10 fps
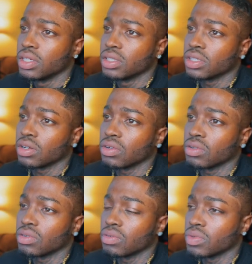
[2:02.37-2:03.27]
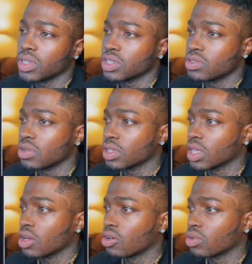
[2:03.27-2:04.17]
So we just dragged
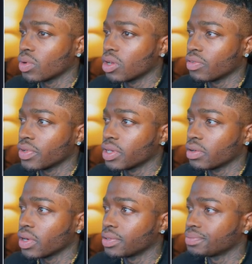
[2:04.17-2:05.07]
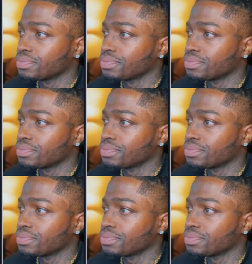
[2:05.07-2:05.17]
it all the way over here, right?